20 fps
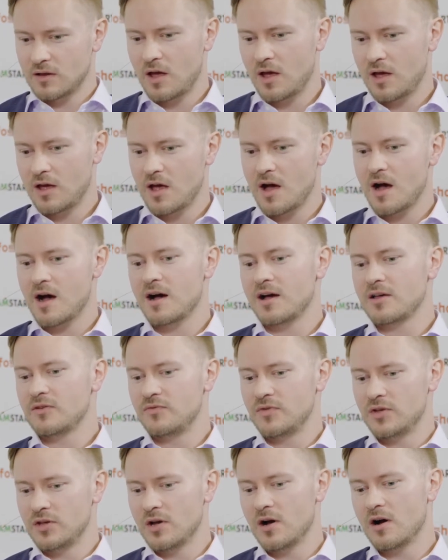
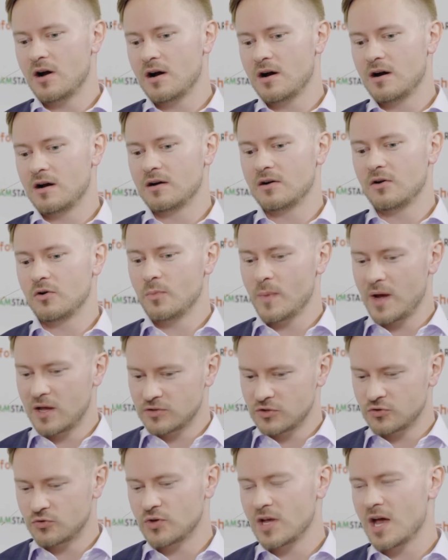AI, VR,
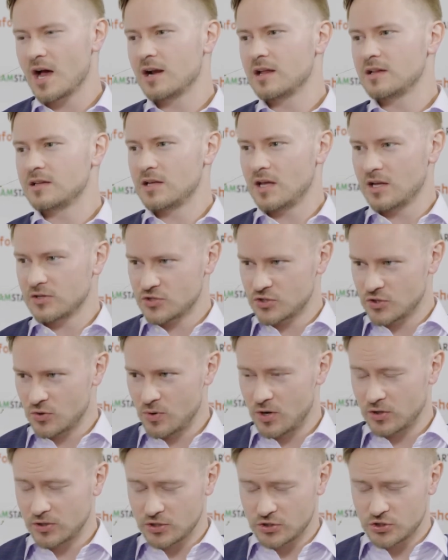augmented reality, and
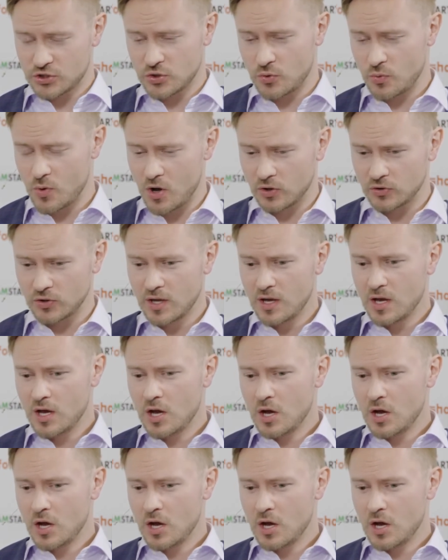so on and so on.